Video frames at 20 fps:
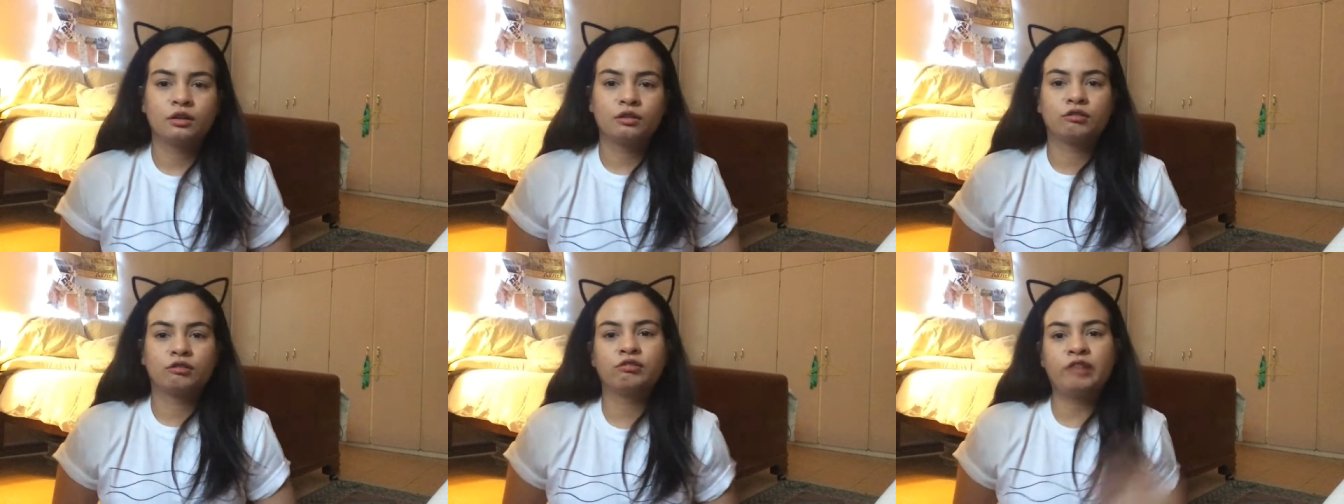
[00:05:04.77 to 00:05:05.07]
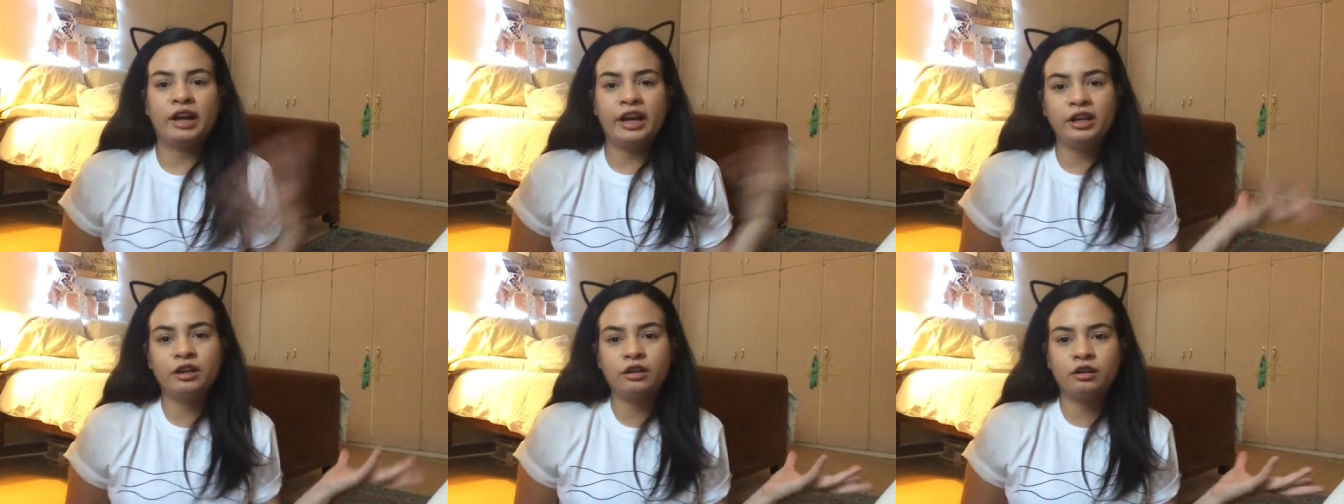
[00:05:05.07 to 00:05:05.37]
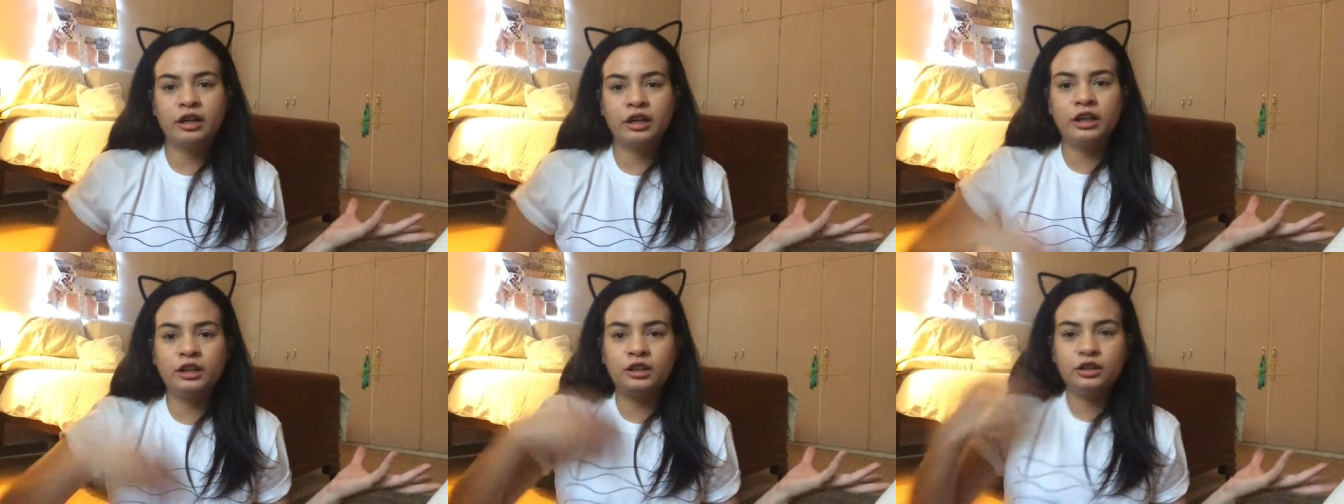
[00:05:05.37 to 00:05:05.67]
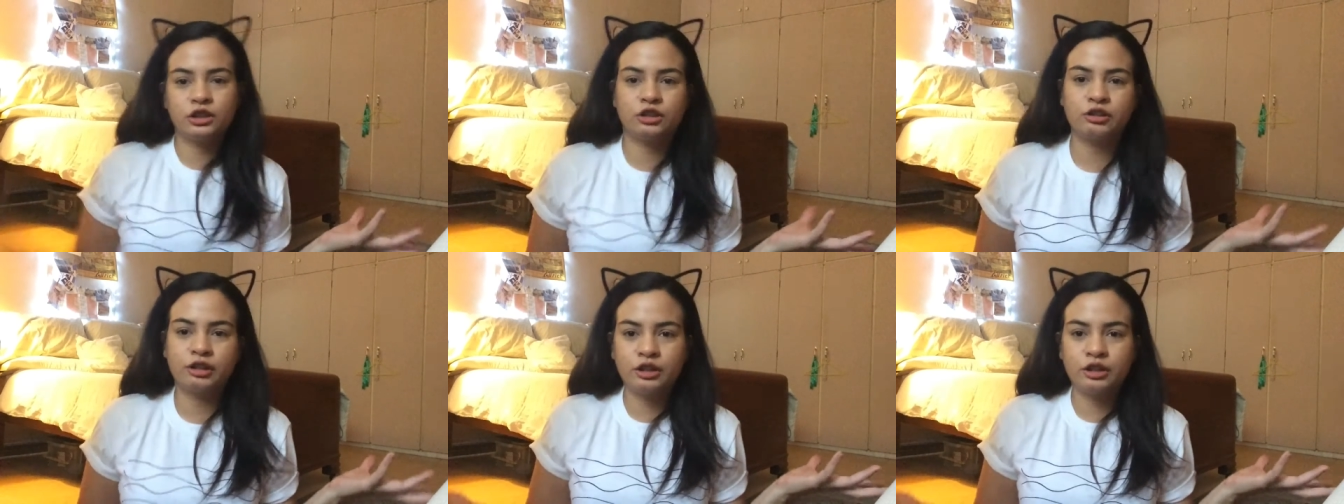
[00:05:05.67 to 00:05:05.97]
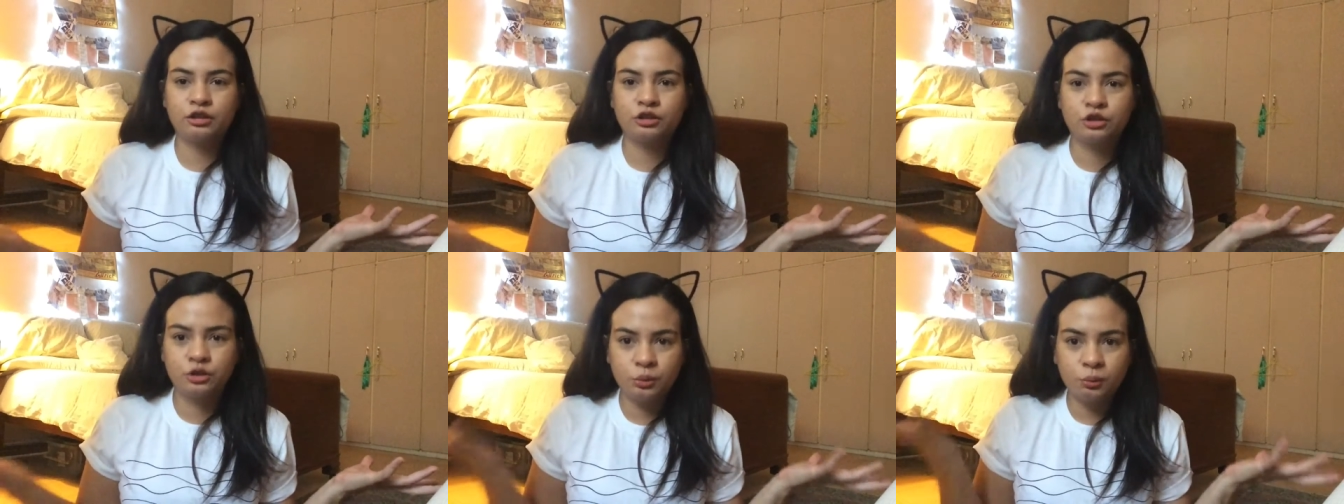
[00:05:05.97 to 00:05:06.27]

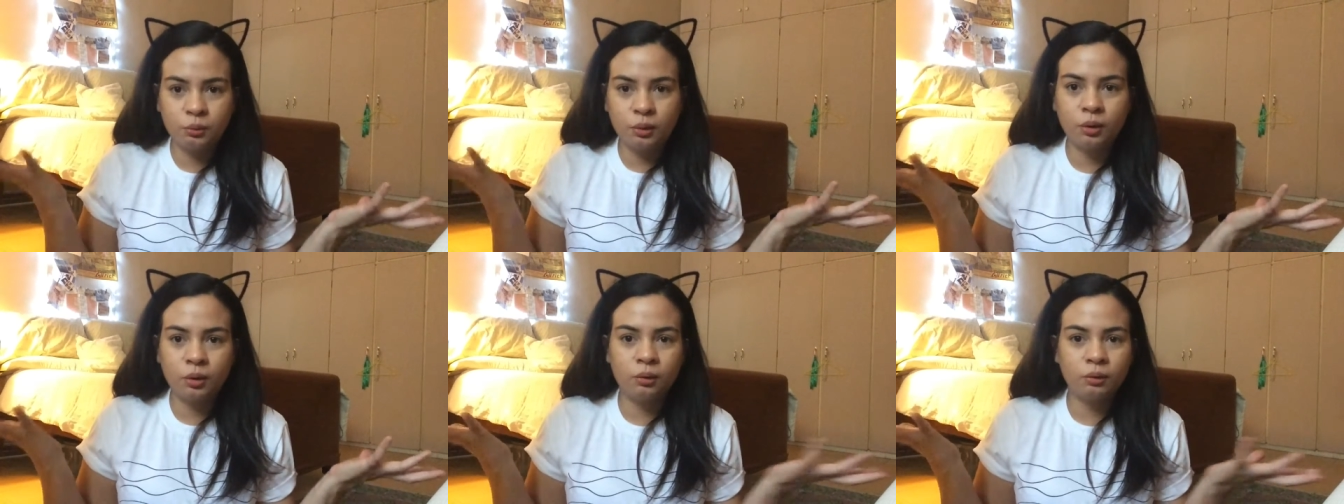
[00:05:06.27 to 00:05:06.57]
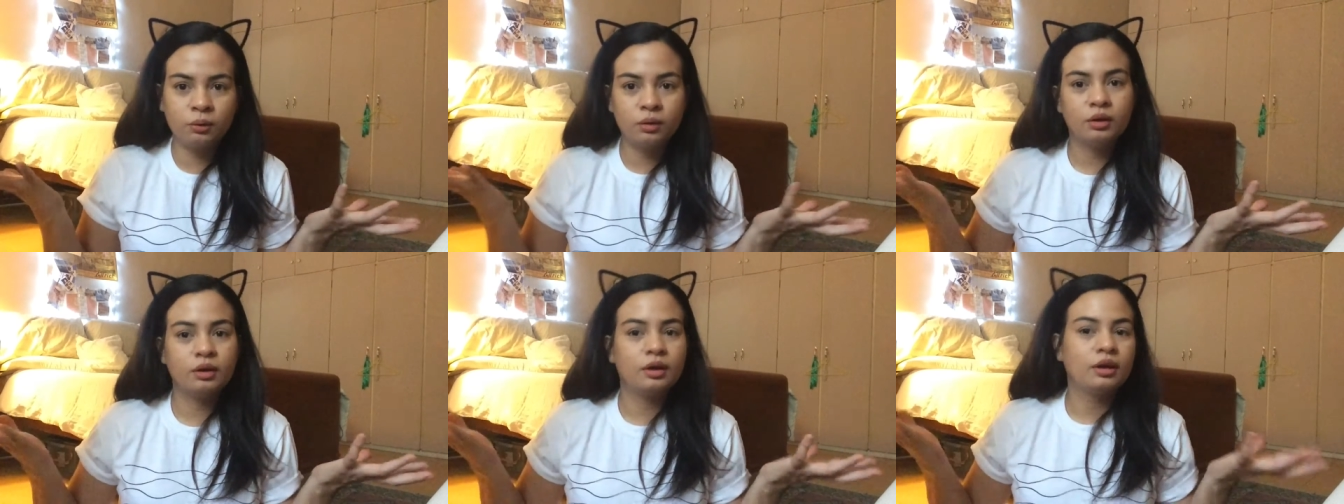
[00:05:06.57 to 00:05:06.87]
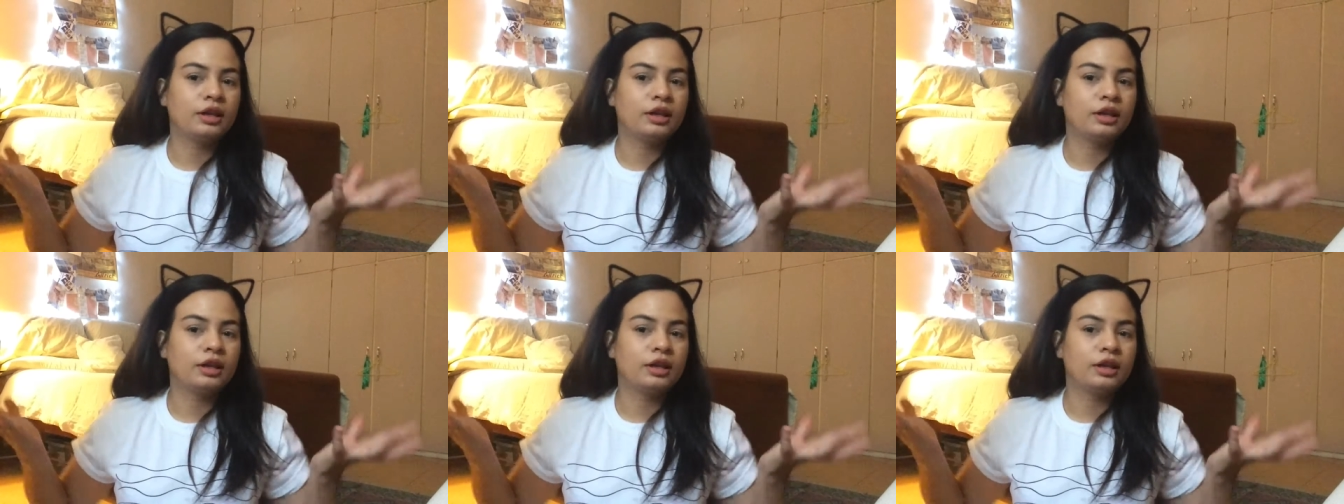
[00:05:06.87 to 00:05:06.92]
writer-illustrator duo